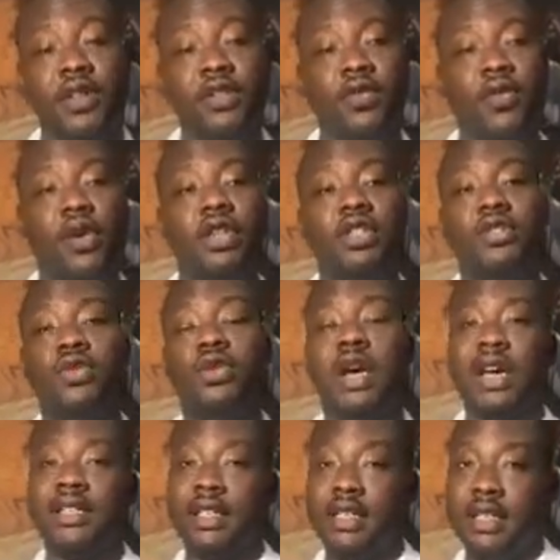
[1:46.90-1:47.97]
of all, is known
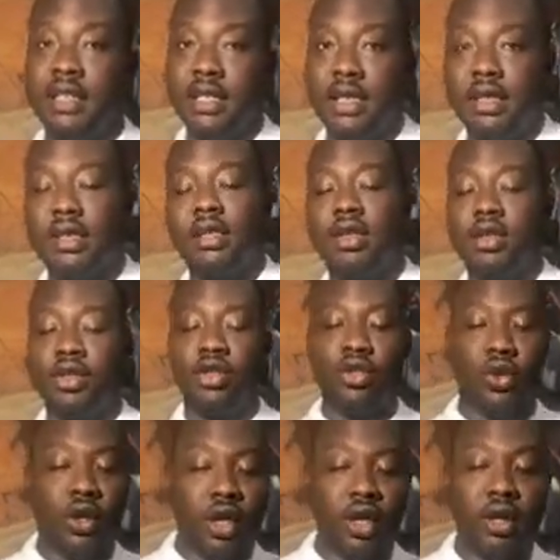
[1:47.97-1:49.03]
as a disc
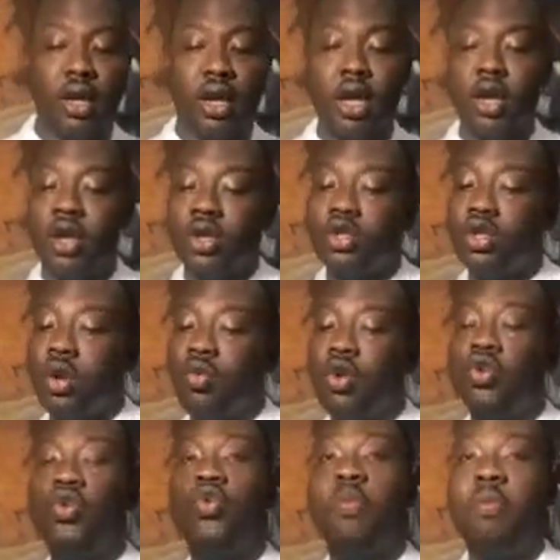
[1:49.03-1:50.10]
jockey, someone
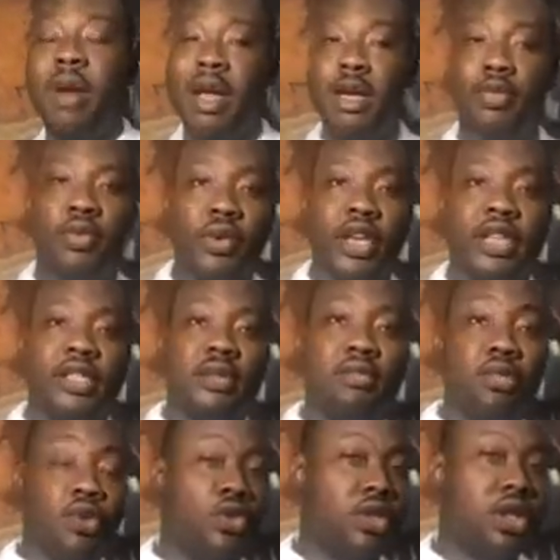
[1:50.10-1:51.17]
who manipulates
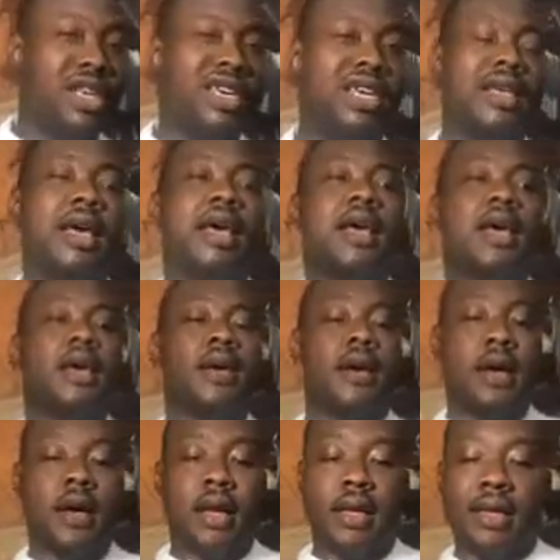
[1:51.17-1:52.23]
music
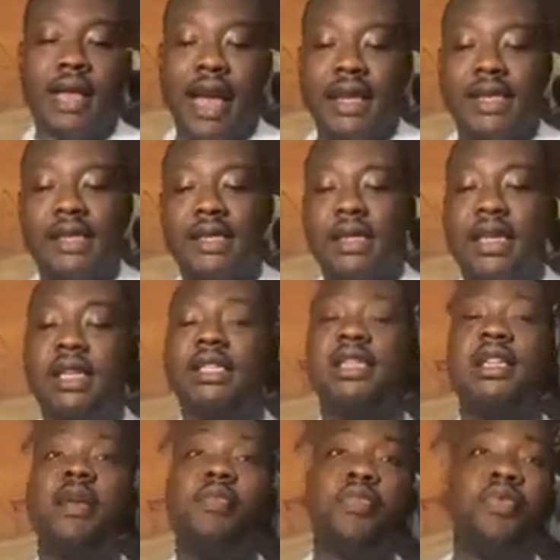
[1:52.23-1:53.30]
that is in
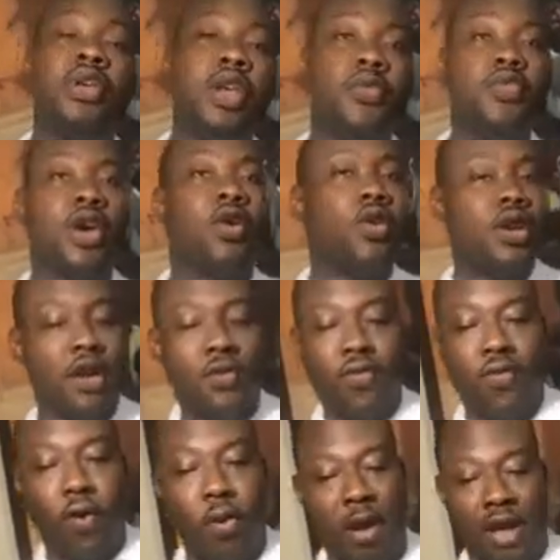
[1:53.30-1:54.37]
a pre-recorded
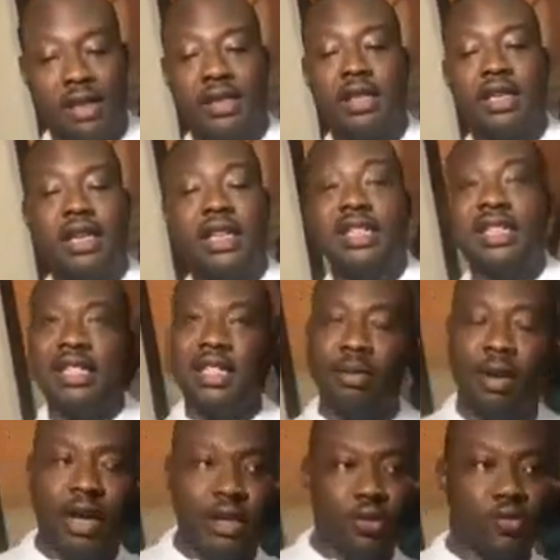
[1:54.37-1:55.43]
format in a
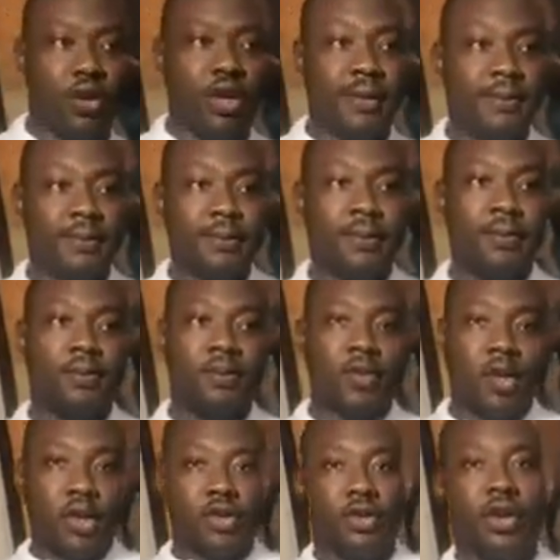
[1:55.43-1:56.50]
seamless way.
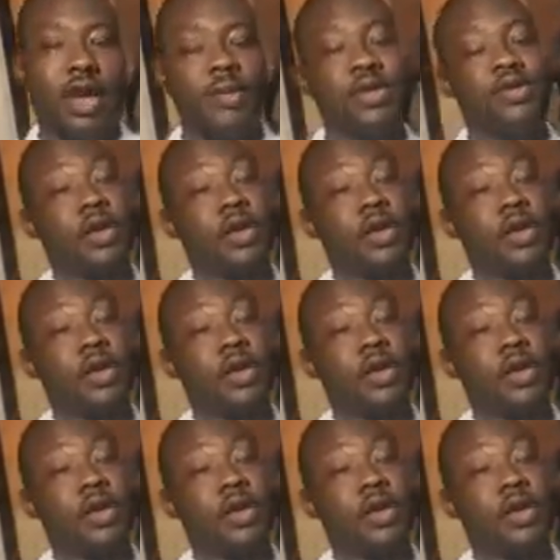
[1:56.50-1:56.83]
So that means we're